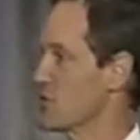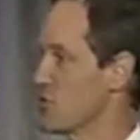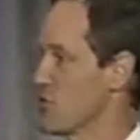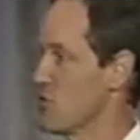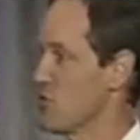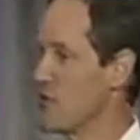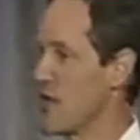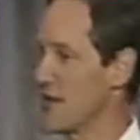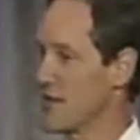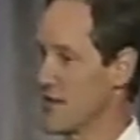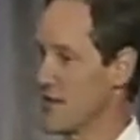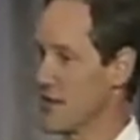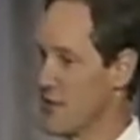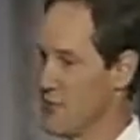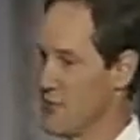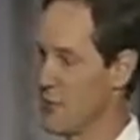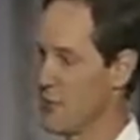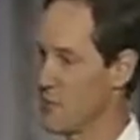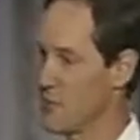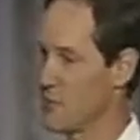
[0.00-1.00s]
So you've got to
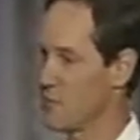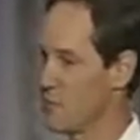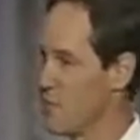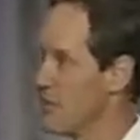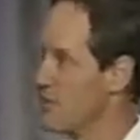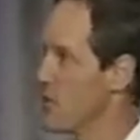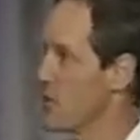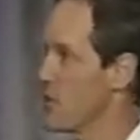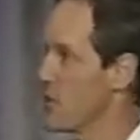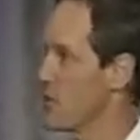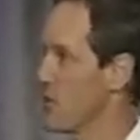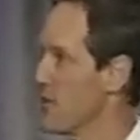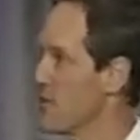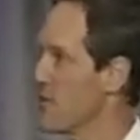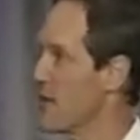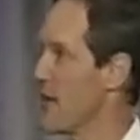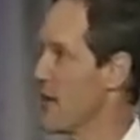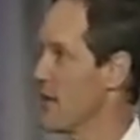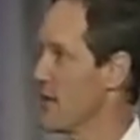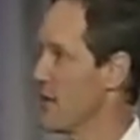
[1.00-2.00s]
influence people
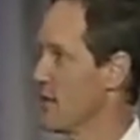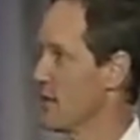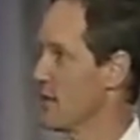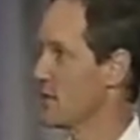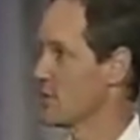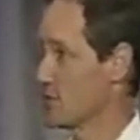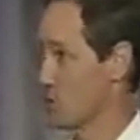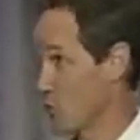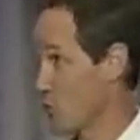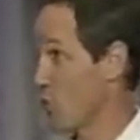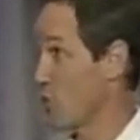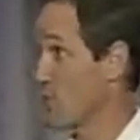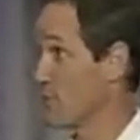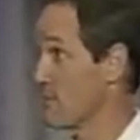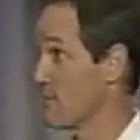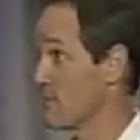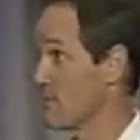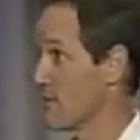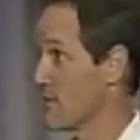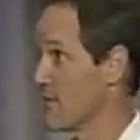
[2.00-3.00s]
within that swarm
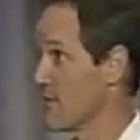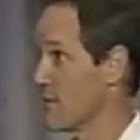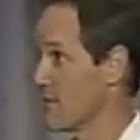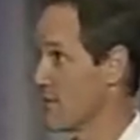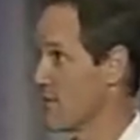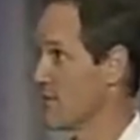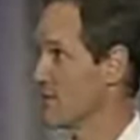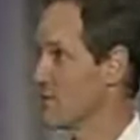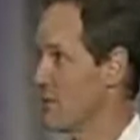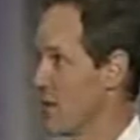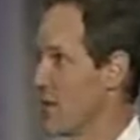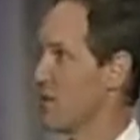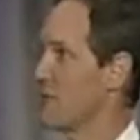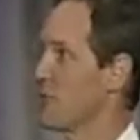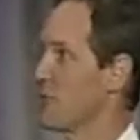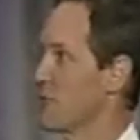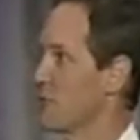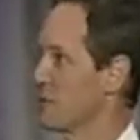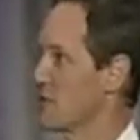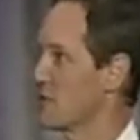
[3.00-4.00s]
to
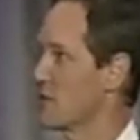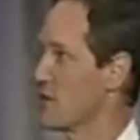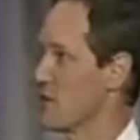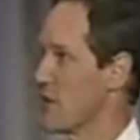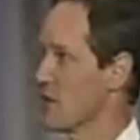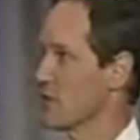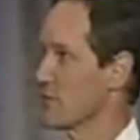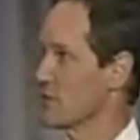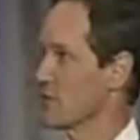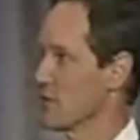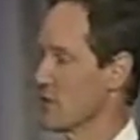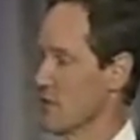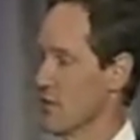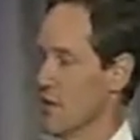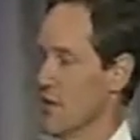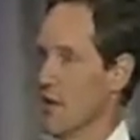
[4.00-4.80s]
influence the others.